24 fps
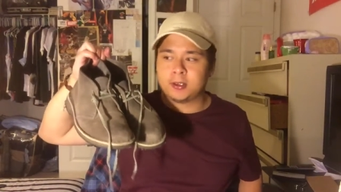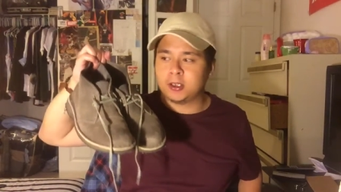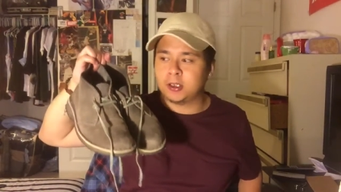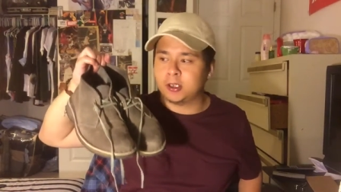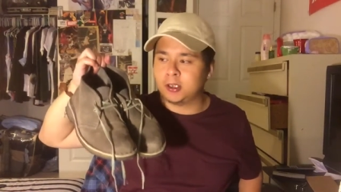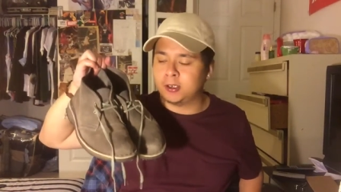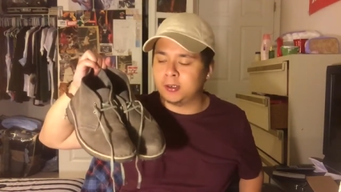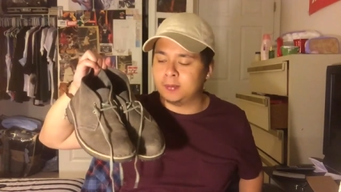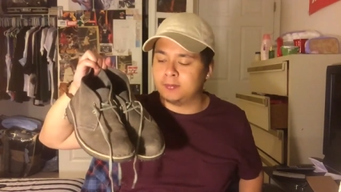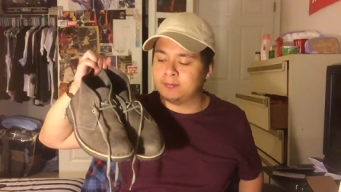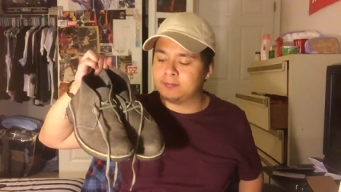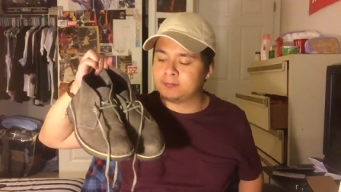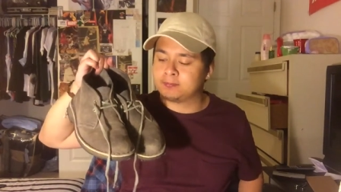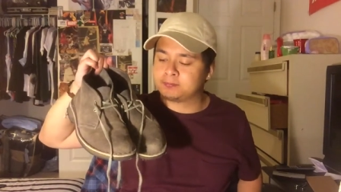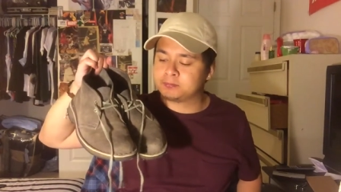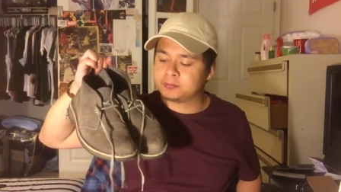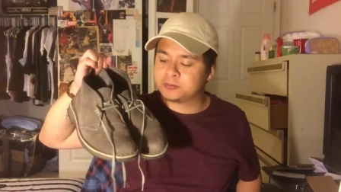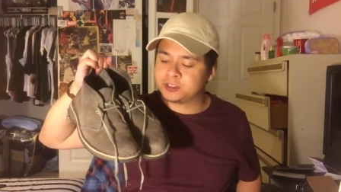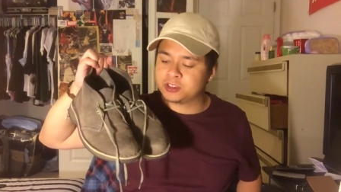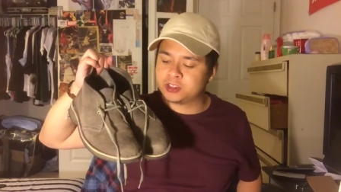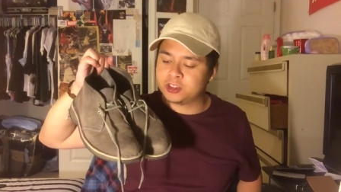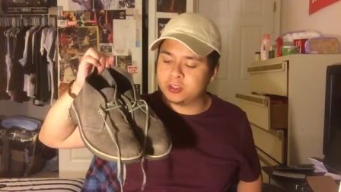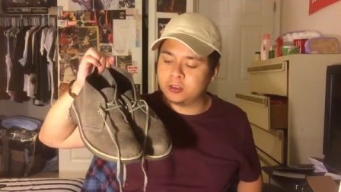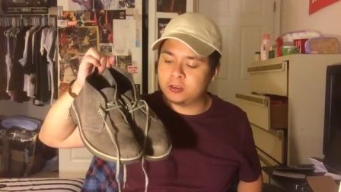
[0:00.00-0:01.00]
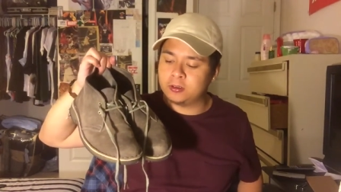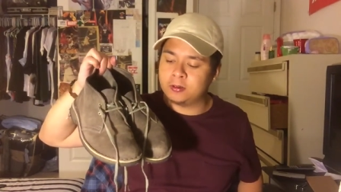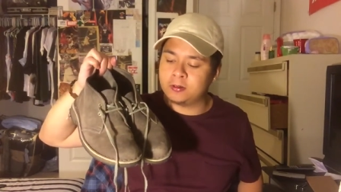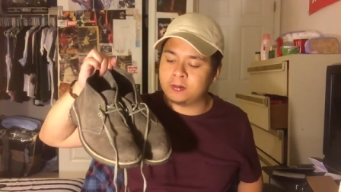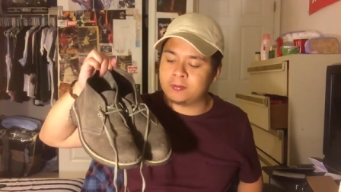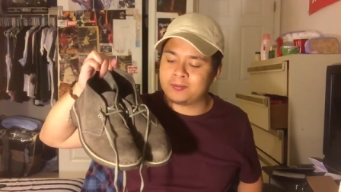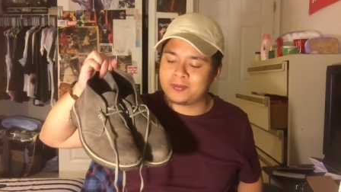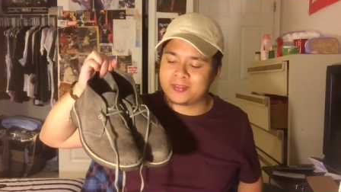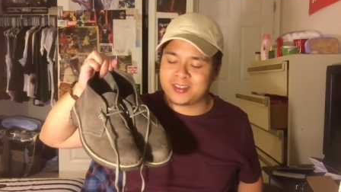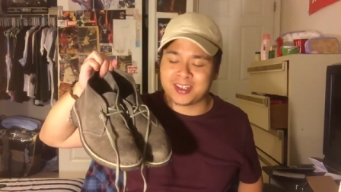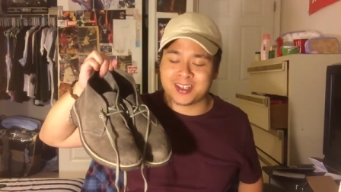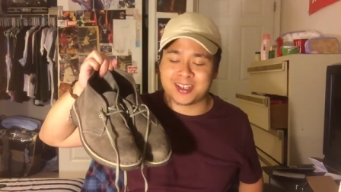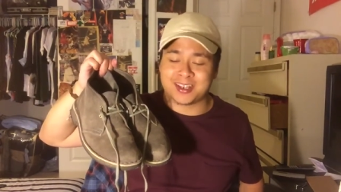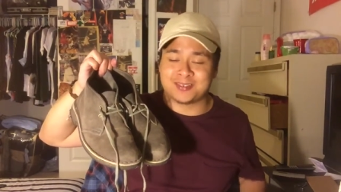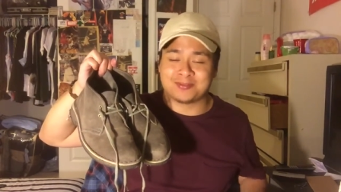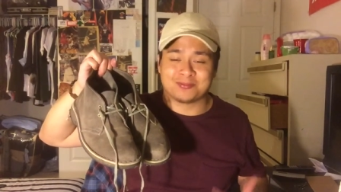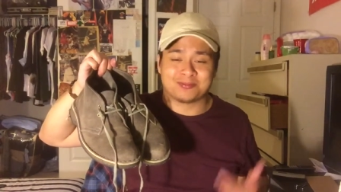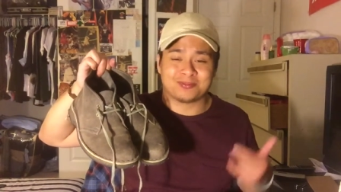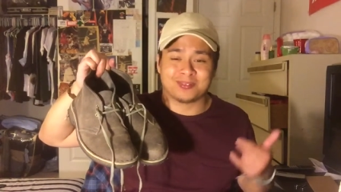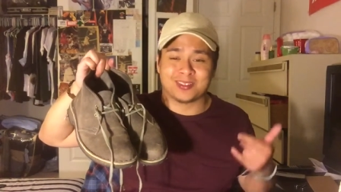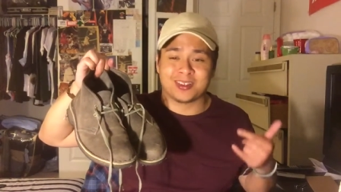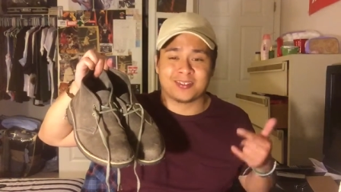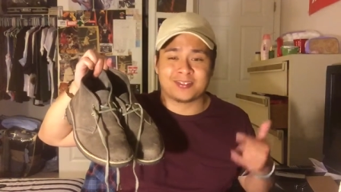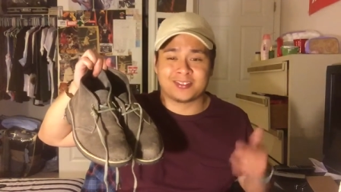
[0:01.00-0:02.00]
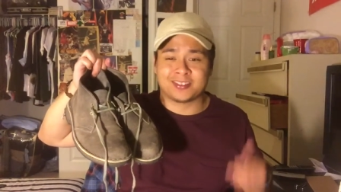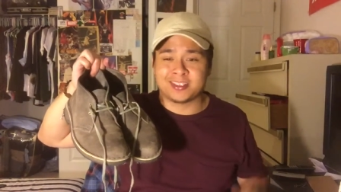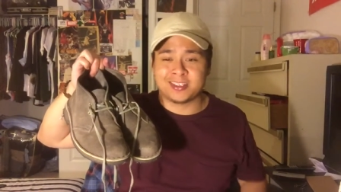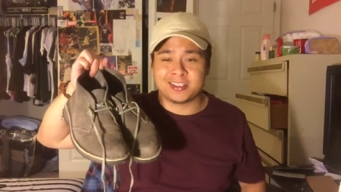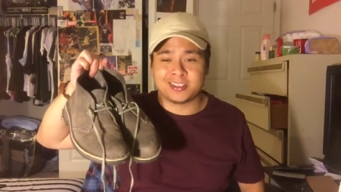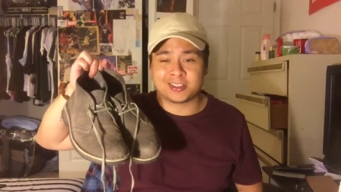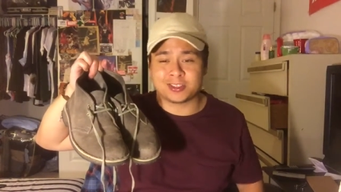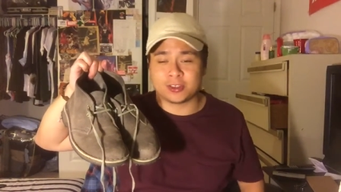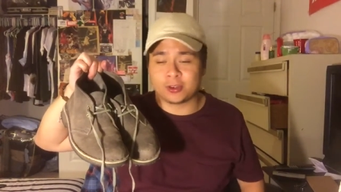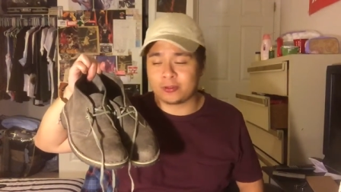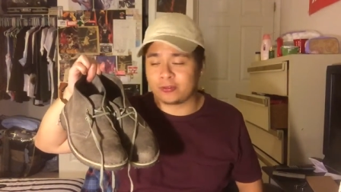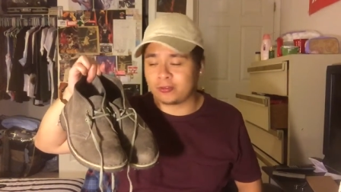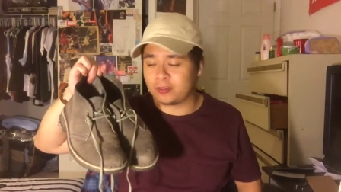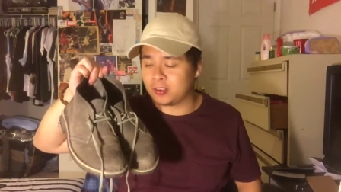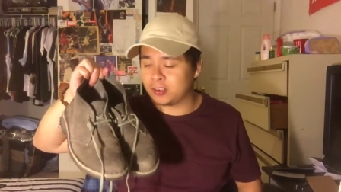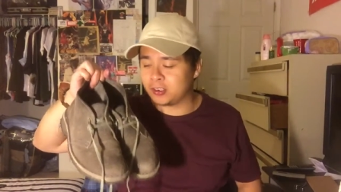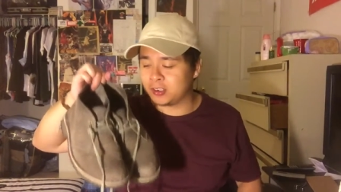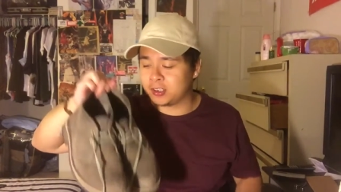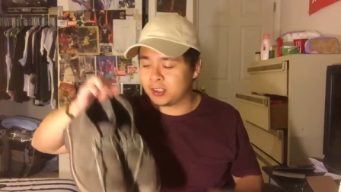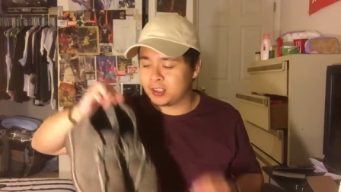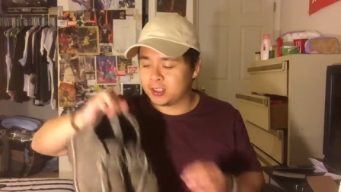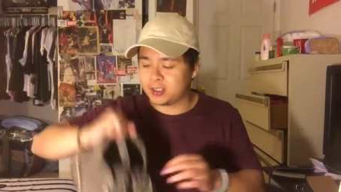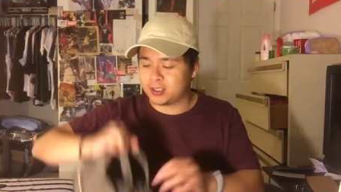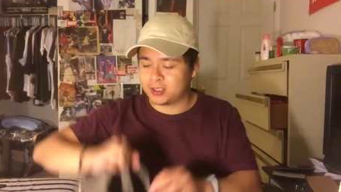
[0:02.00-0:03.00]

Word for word: Um, so yeah, I'm loving these so far.